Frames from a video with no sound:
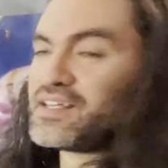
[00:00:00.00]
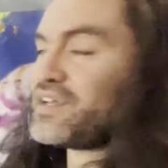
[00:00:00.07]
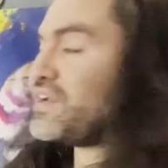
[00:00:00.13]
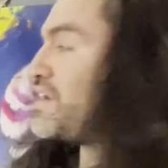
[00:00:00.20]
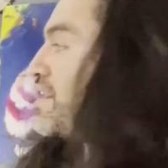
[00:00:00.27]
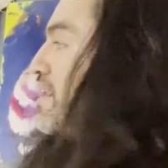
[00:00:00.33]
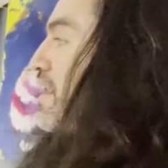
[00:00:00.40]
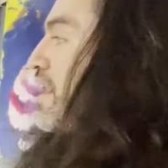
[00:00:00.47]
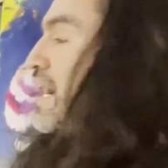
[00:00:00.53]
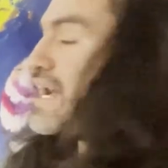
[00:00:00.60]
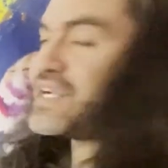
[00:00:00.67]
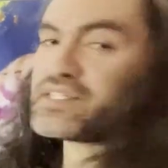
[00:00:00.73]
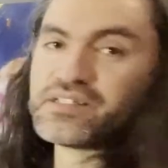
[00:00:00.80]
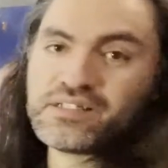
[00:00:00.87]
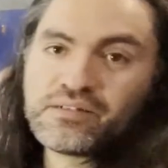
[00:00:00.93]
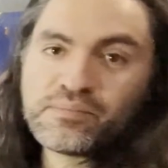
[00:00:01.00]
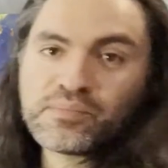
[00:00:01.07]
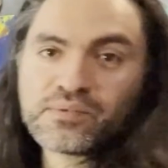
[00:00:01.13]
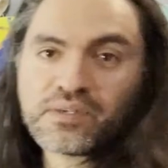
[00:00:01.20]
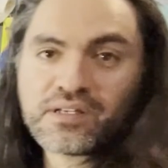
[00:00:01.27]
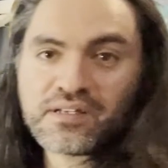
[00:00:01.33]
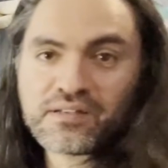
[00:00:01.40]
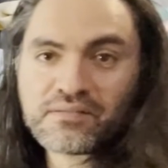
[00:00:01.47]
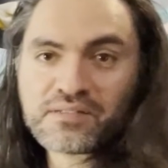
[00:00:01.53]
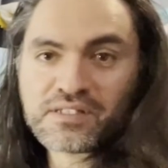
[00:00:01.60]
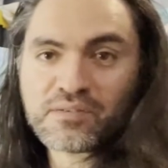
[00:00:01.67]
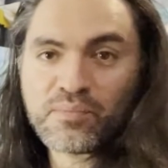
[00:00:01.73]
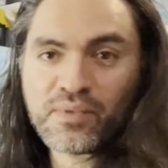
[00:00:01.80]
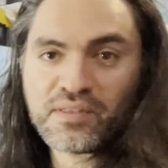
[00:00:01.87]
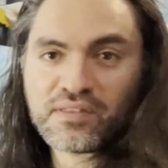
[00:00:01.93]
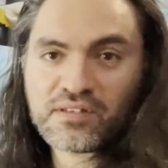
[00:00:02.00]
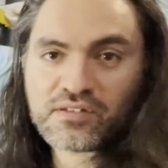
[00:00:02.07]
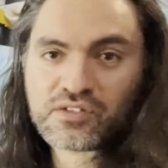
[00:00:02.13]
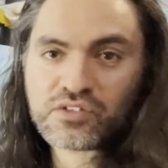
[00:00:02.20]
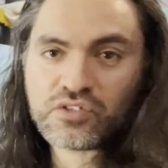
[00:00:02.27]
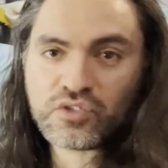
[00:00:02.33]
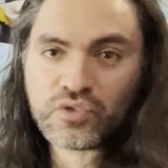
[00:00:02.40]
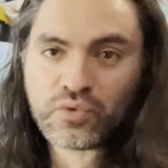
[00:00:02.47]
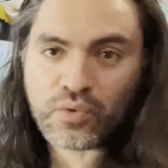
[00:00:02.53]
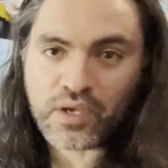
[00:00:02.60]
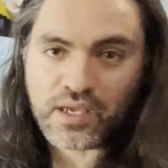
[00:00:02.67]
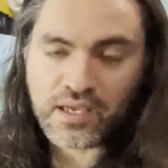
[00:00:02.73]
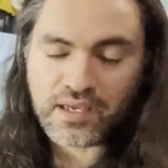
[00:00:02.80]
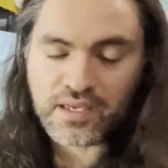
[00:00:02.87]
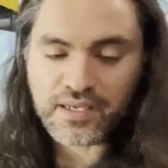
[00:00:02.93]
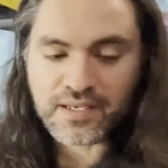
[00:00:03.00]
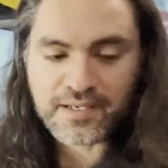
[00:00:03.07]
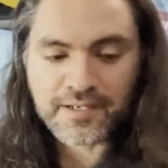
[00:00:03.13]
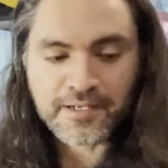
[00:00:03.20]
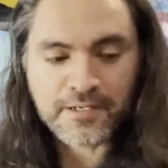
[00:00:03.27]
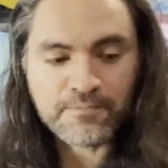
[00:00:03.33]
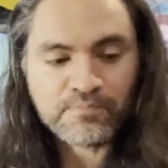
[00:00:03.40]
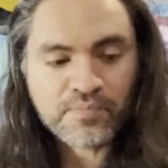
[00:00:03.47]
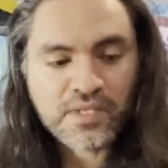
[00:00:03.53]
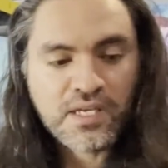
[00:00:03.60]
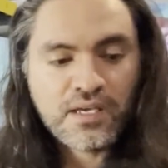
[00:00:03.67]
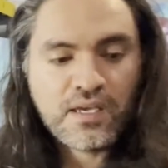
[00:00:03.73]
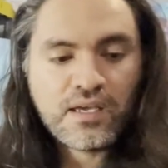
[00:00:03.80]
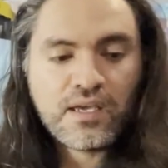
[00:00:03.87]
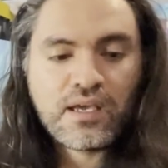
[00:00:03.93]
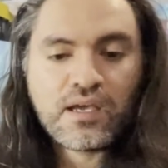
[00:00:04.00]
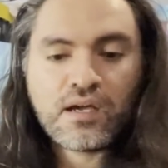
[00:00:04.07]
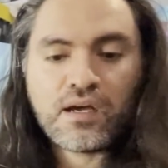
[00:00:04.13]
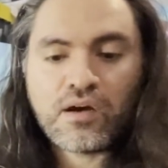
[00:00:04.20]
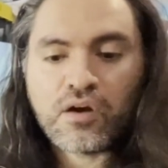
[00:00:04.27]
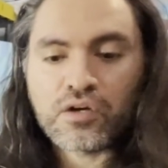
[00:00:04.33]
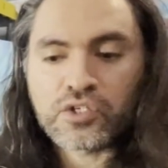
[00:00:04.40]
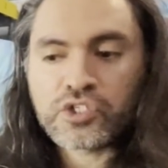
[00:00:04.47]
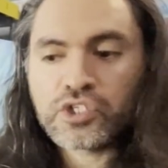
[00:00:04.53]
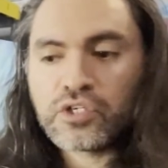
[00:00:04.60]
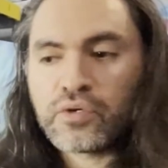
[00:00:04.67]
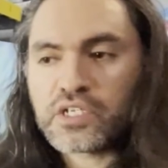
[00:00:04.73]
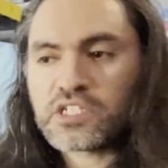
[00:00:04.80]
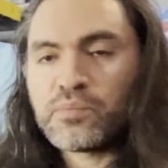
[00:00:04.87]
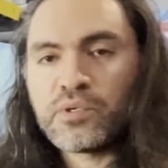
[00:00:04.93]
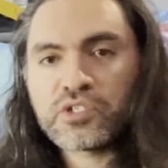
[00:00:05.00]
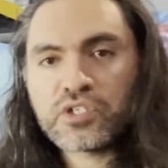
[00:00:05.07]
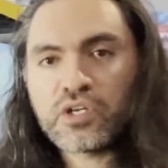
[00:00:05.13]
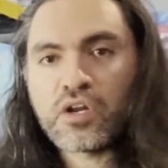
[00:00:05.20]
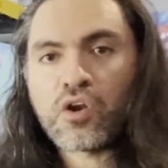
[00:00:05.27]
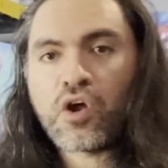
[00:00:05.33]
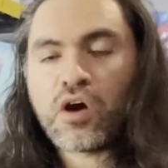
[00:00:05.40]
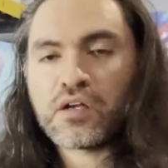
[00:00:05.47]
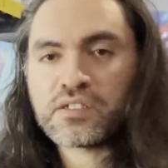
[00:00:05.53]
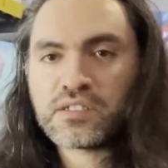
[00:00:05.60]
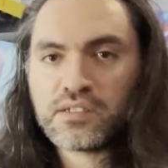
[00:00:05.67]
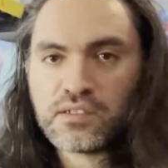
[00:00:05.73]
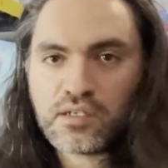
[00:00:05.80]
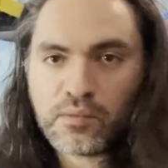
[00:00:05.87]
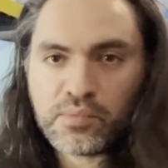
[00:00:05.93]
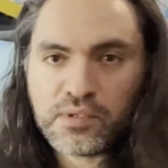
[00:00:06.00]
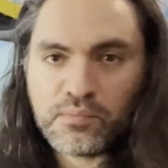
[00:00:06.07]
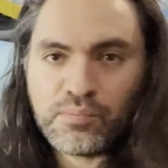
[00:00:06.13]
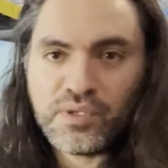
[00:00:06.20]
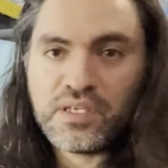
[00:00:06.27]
Actually, I'm going to submit this to a art show exhibition in Austin, up in Bee